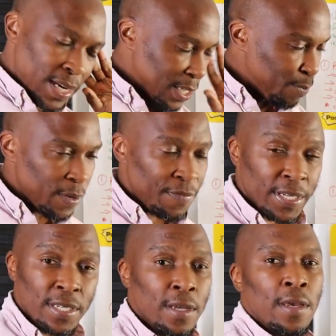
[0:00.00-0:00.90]
it's
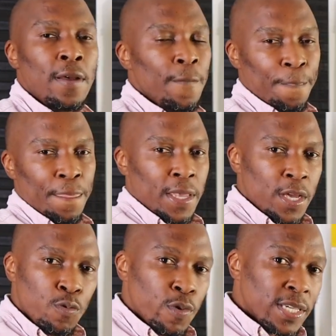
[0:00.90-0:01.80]
perfect.
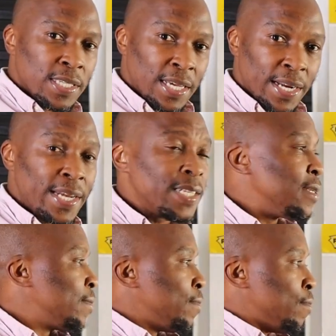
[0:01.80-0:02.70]
It works
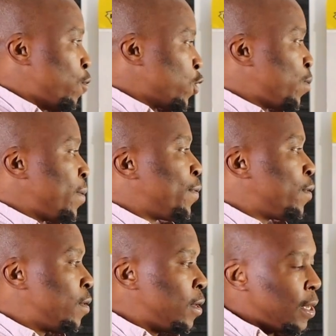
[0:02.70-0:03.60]
great. Most
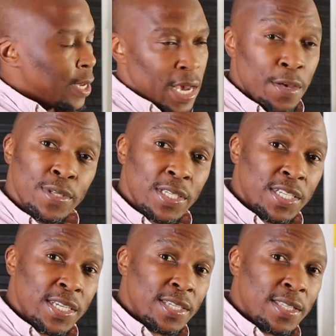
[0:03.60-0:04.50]
people are using
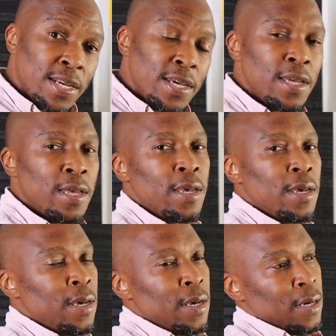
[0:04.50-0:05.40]
GNS3.
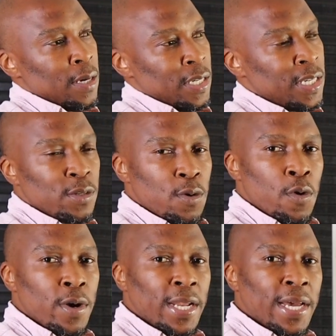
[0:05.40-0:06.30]
Just go
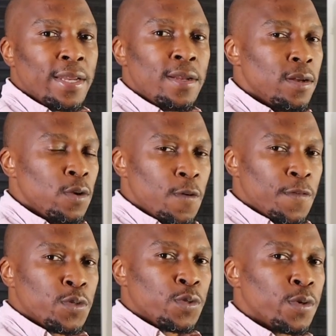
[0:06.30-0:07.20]
online, look
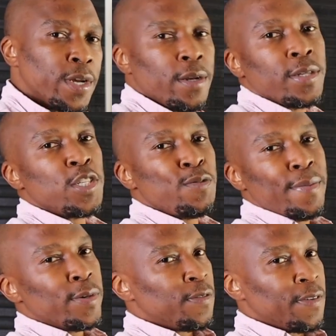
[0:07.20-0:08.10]
for tutorials. You'll be
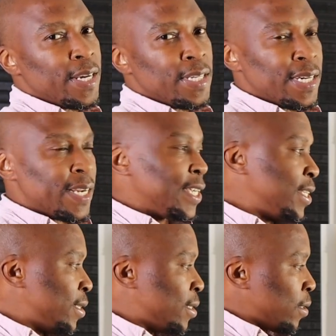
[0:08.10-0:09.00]
able to find
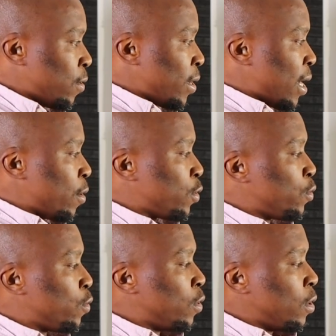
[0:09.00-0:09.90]
directions on how
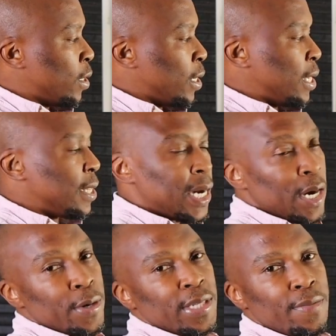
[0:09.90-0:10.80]
to get the
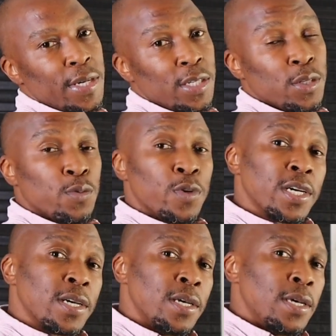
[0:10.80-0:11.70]
IOS images to
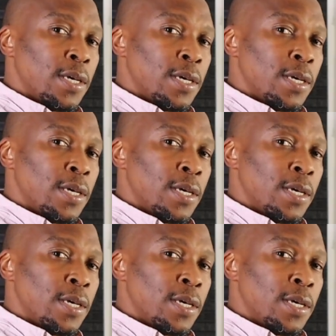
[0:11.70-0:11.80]
work